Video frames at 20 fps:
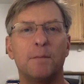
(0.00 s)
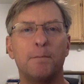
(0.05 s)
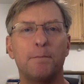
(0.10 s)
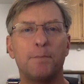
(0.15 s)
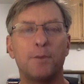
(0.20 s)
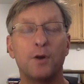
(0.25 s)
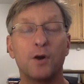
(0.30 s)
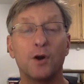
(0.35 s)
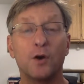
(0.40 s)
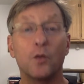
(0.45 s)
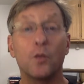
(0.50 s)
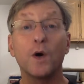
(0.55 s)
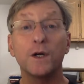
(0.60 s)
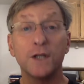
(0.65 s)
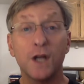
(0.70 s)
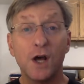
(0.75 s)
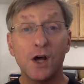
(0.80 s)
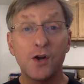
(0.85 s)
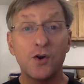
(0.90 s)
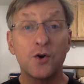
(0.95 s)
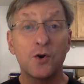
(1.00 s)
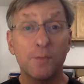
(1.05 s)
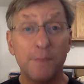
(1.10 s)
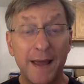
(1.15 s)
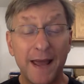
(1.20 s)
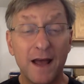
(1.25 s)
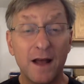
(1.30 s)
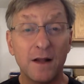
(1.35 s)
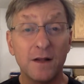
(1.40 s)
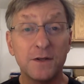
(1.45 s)
per 100
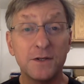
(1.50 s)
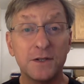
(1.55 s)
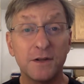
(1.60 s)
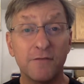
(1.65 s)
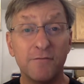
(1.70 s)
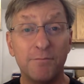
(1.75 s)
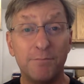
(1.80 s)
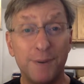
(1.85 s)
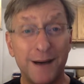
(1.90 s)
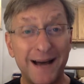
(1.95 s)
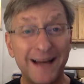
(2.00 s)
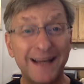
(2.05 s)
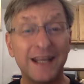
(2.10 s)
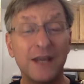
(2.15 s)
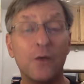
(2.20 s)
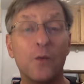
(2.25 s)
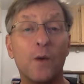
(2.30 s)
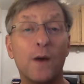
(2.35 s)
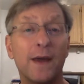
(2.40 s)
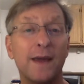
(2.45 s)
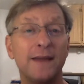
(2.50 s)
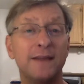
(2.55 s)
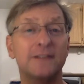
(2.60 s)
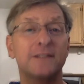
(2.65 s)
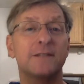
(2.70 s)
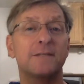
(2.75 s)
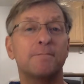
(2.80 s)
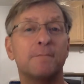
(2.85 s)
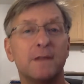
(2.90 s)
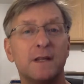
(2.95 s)
pounds of body
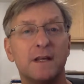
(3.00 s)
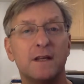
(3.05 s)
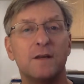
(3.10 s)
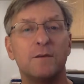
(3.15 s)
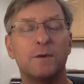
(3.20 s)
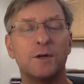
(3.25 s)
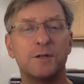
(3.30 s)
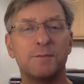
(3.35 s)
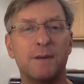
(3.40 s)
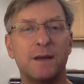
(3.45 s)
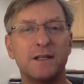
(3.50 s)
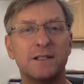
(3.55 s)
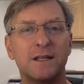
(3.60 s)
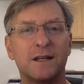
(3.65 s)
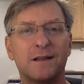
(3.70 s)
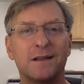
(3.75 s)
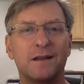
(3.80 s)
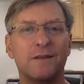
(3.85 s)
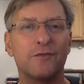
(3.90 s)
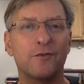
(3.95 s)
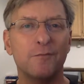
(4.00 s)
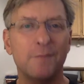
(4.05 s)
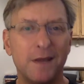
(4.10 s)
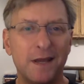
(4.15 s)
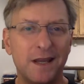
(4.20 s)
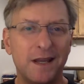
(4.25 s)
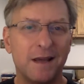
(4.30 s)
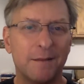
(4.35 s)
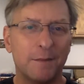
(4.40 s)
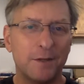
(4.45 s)
weight, which basically for
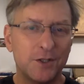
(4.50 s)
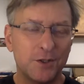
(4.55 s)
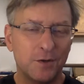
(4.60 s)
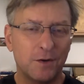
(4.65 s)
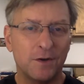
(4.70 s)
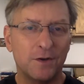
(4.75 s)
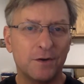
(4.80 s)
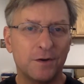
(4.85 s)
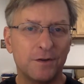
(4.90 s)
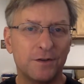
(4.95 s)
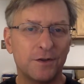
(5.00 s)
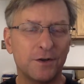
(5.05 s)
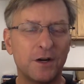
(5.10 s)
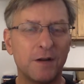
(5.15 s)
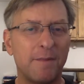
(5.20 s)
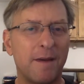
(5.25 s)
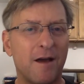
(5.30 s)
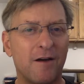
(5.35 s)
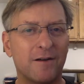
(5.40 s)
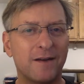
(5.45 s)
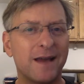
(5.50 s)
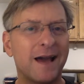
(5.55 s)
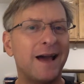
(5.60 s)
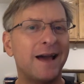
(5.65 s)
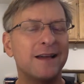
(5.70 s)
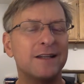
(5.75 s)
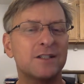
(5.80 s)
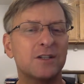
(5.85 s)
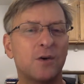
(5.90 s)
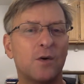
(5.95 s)
me, I'm a 230-pound
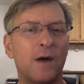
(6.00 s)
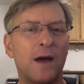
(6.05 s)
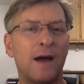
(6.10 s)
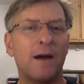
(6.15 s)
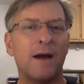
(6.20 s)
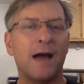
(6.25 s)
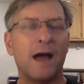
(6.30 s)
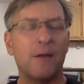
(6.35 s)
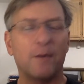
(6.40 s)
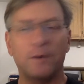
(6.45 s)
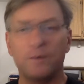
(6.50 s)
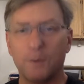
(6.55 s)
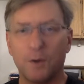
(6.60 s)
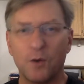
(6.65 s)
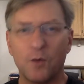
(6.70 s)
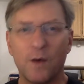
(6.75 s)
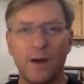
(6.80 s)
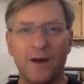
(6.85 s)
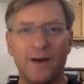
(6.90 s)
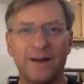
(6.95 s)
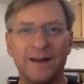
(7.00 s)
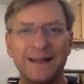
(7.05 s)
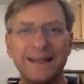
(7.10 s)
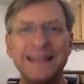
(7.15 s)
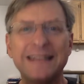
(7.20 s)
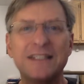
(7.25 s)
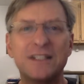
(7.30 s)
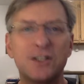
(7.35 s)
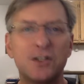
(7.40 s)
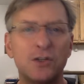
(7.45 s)
guy, so I would require at
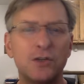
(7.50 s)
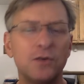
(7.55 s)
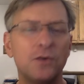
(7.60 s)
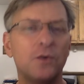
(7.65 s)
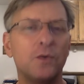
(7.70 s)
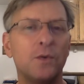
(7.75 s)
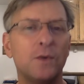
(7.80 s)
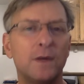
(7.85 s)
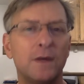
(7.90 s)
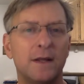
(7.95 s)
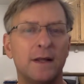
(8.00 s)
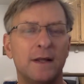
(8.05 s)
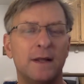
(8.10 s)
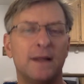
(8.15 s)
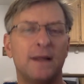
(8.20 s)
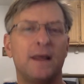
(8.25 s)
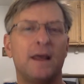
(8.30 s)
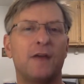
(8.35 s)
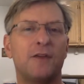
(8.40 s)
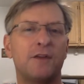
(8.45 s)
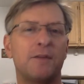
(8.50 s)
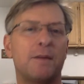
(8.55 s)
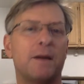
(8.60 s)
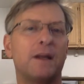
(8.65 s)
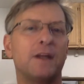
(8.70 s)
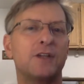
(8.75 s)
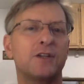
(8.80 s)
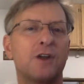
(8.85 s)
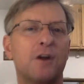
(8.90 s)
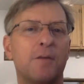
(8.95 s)
least two healthy
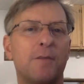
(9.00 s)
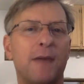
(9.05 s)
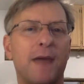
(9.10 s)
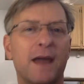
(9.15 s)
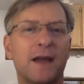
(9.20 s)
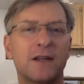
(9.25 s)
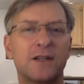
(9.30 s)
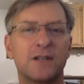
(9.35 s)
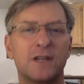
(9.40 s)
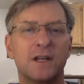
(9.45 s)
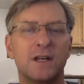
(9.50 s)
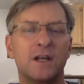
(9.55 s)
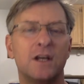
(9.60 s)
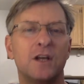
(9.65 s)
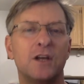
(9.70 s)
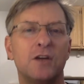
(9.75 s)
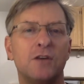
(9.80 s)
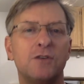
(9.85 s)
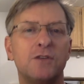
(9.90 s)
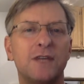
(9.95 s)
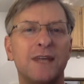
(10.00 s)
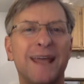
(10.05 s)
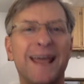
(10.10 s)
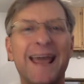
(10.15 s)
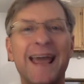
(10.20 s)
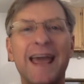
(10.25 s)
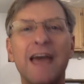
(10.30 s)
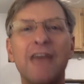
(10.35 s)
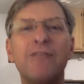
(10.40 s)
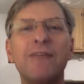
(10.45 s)
body start packs using a
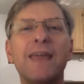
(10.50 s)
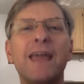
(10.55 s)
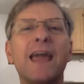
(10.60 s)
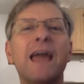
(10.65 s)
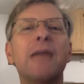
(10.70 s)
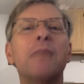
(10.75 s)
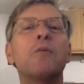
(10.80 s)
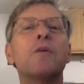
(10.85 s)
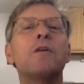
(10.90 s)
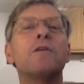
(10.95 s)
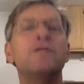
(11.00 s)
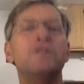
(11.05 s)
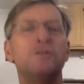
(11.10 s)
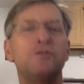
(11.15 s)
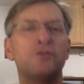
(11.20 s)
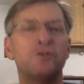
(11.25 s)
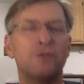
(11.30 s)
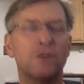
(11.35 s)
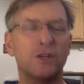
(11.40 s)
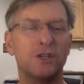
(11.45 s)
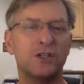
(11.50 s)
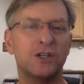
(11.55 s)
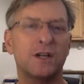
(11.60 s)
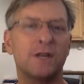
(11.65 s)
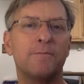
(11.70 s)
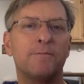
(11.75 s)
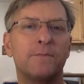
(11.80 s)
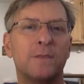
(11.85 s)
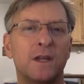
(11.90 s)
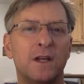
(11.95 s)
heavy hammer of
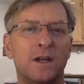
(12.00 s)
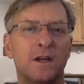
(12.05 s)
nutrition